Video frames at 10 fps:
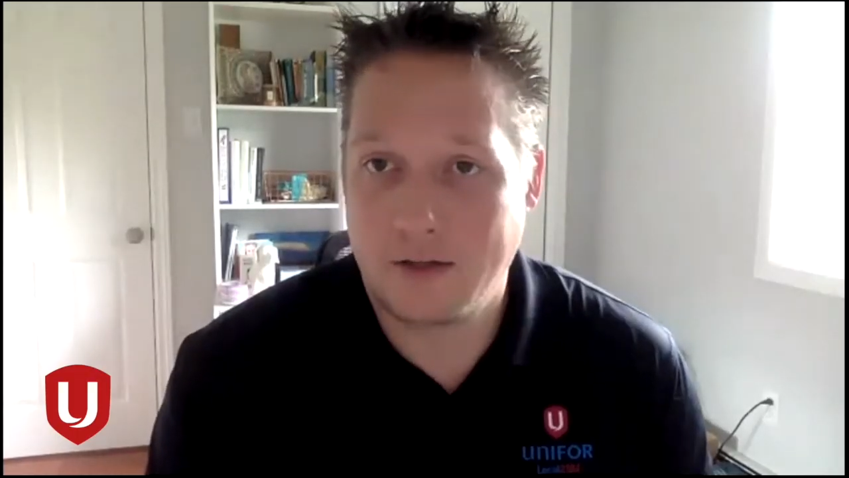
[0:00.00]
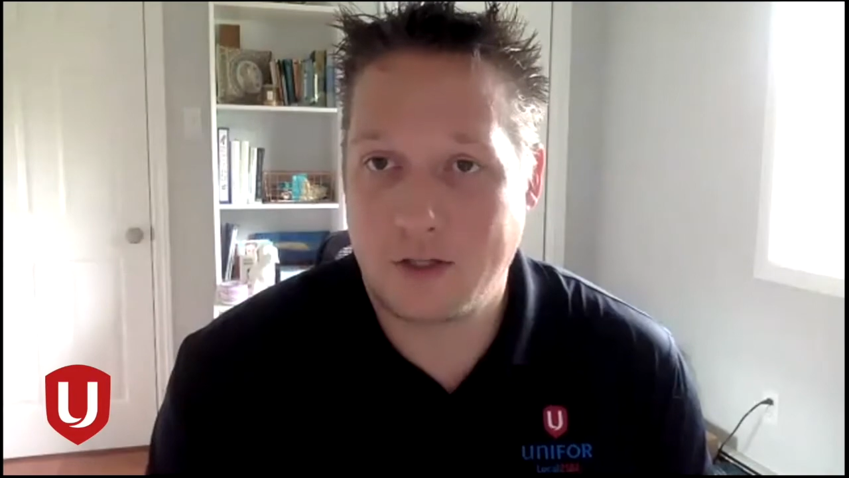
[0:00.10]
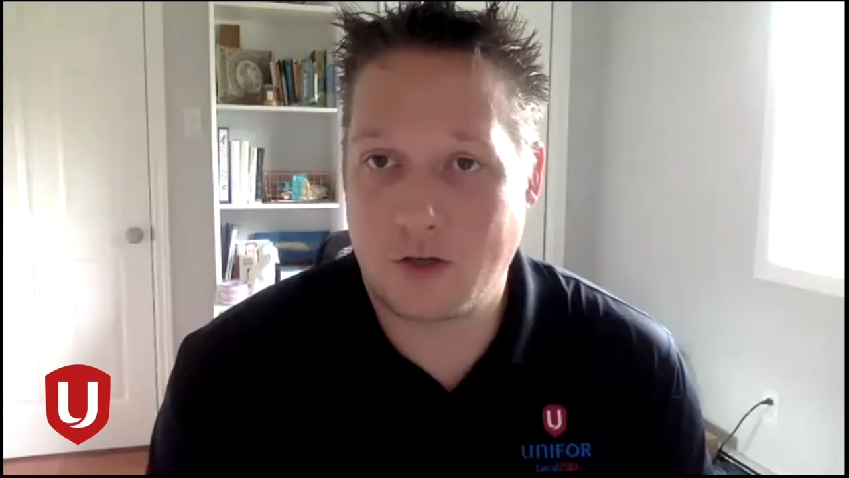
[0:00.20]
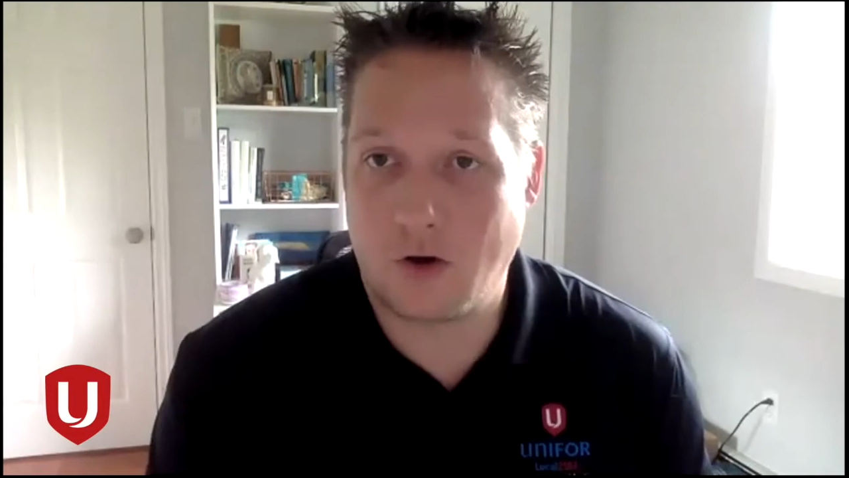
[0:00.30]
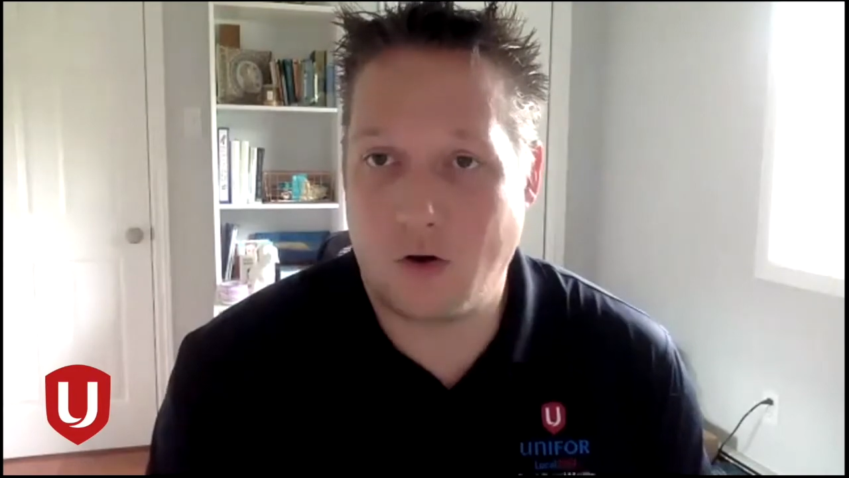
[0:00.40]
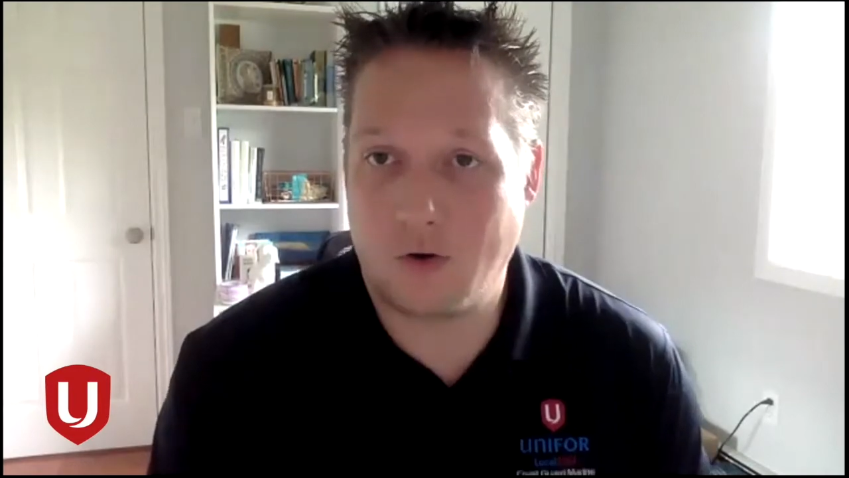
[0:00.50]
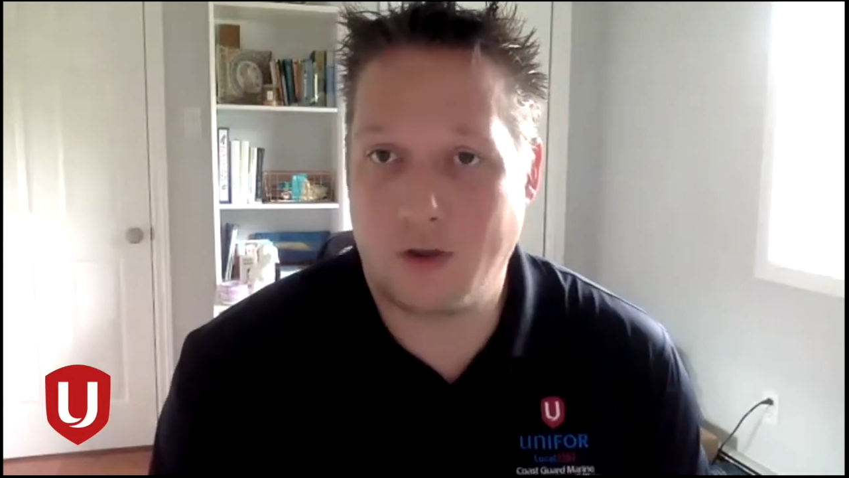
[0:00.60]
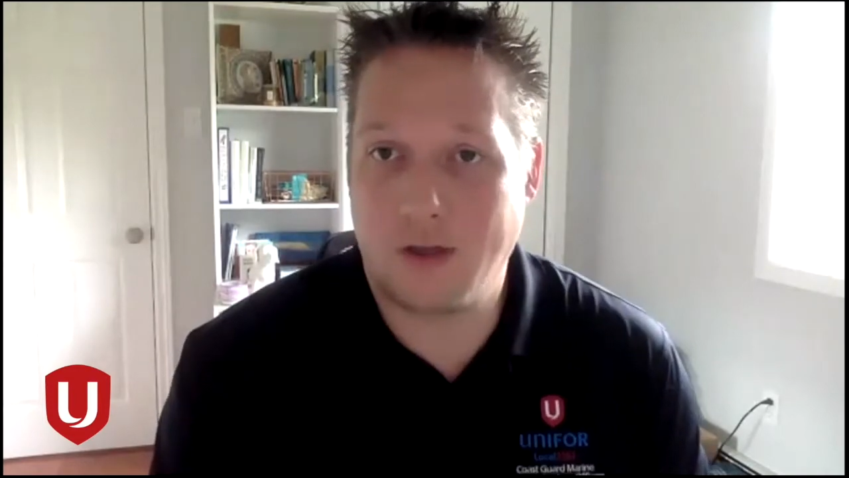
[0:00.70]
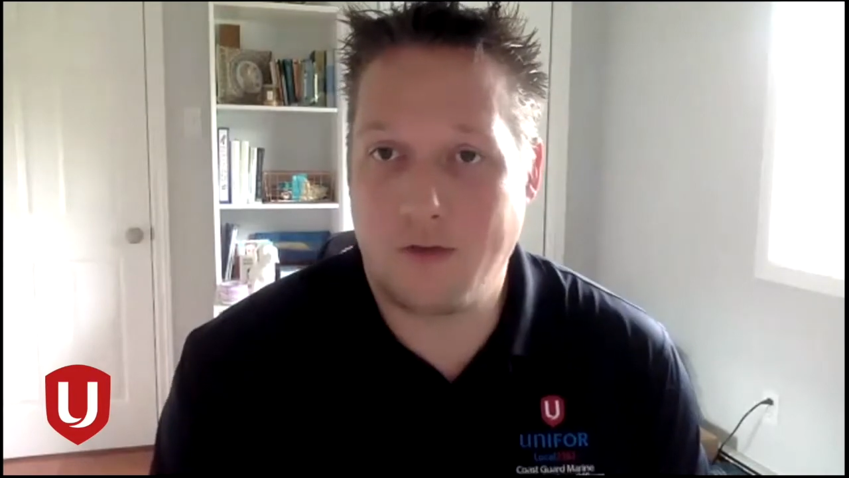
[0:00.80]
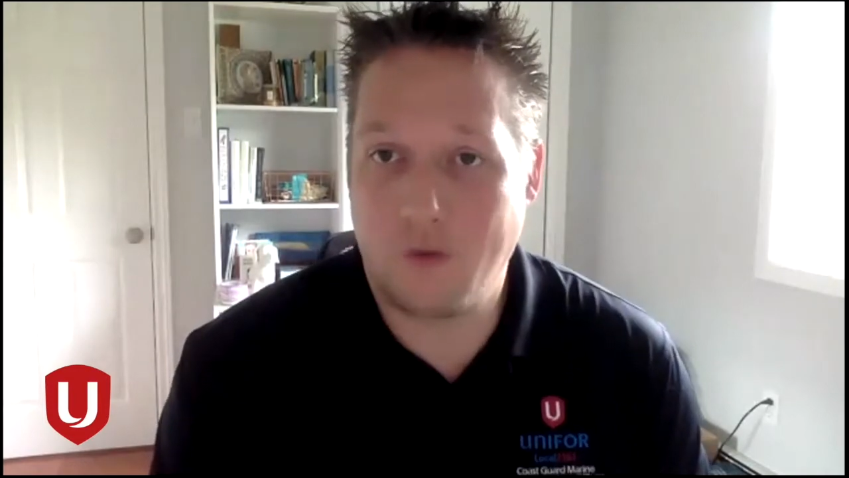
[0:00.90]

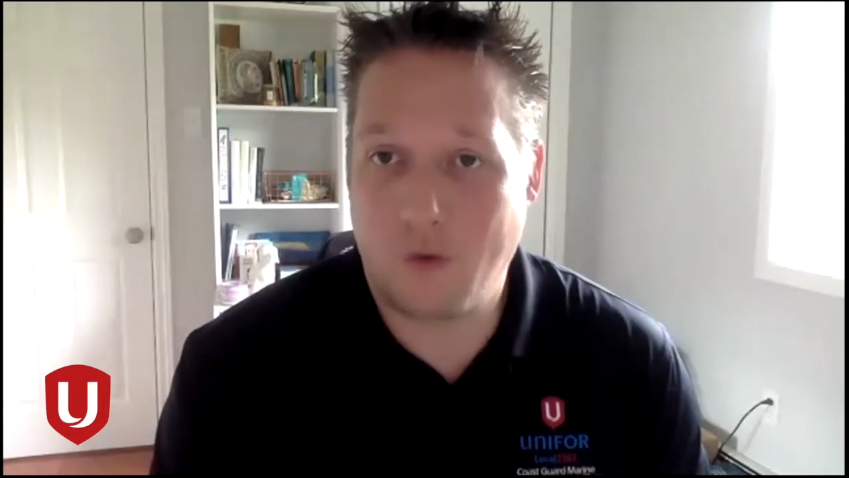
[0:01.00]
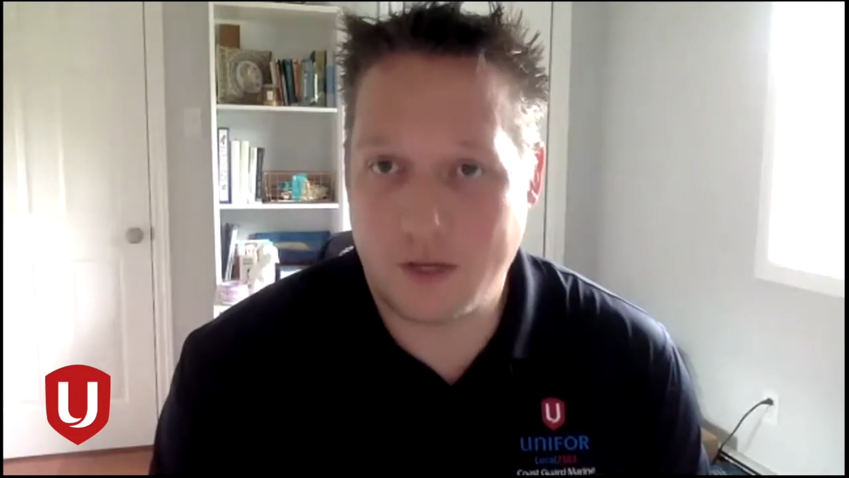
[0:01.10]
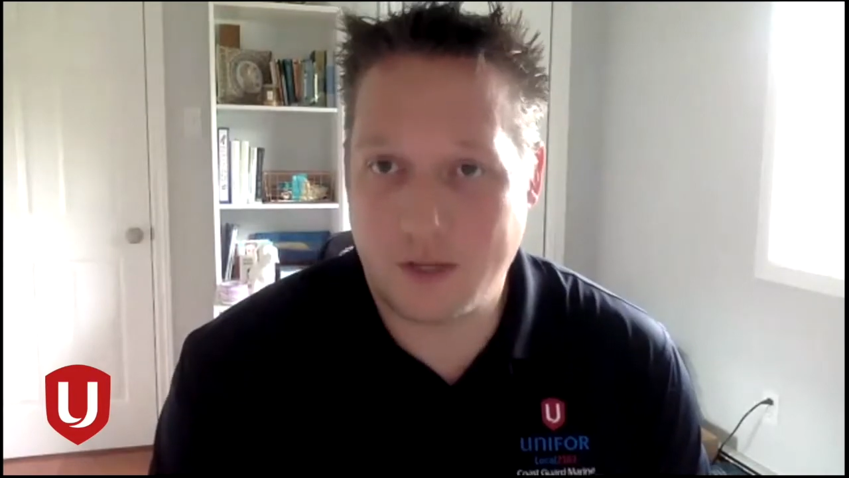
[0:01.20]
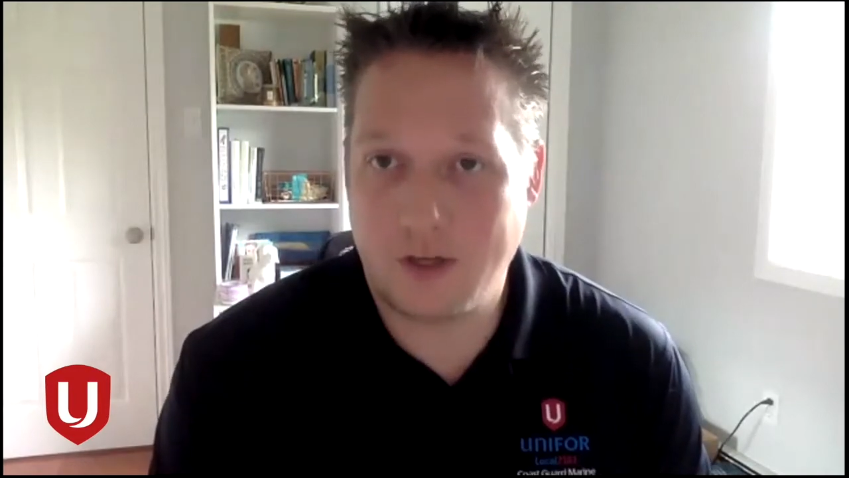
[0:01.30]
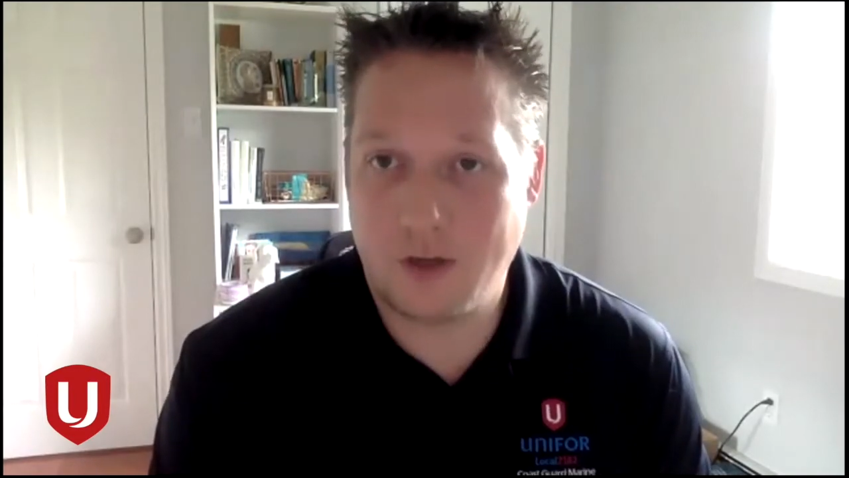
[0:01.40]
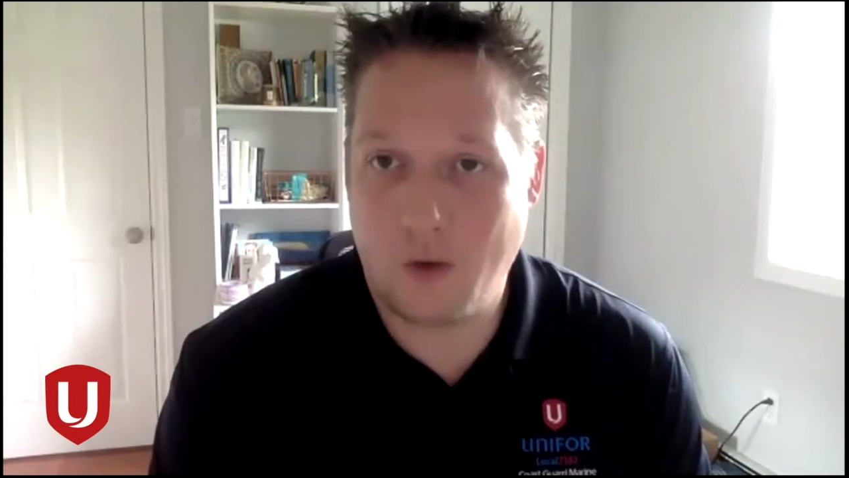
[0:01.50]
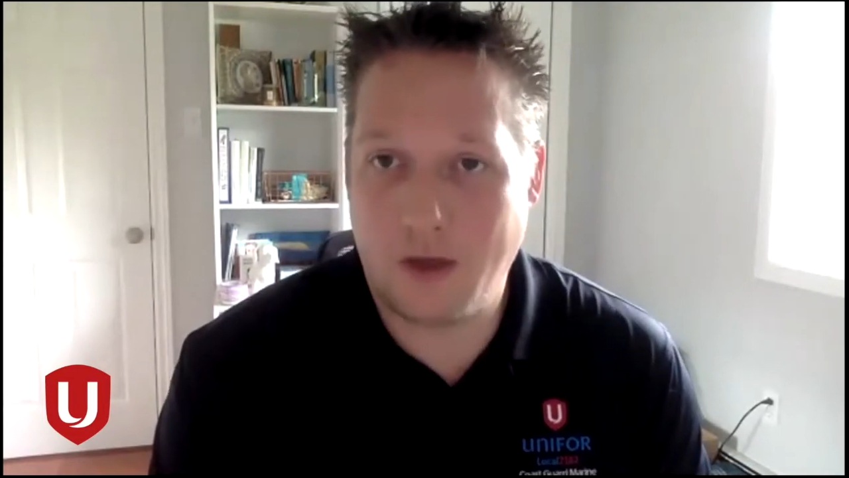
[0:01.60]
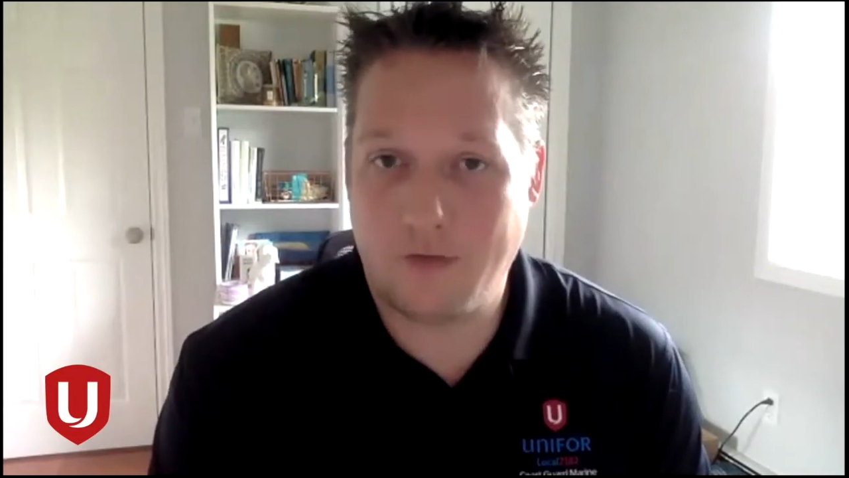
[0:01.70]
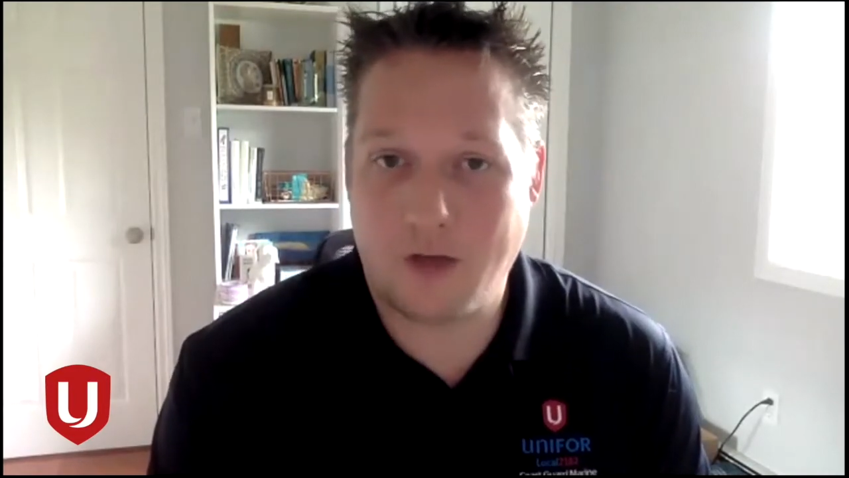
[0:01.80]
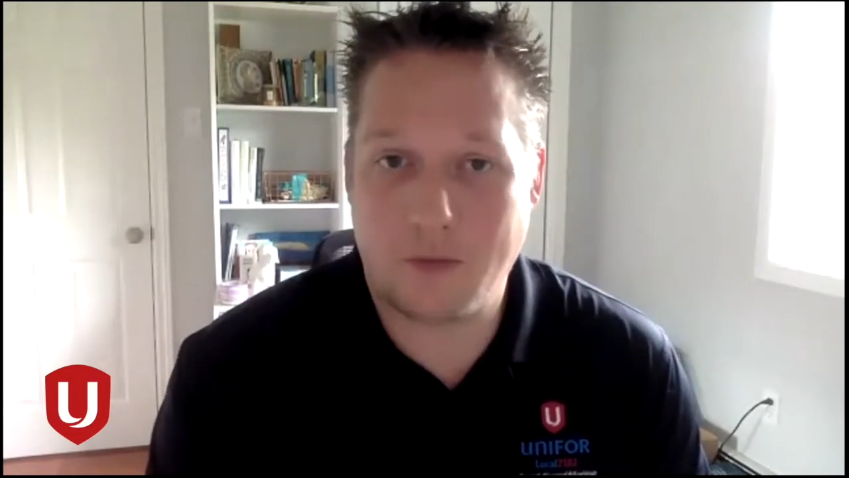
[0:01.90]
So if you want to see a
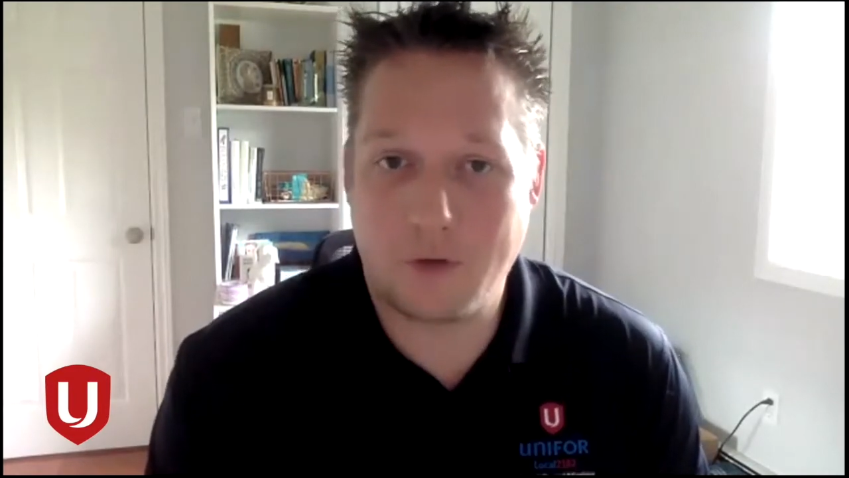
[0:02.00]
wave coming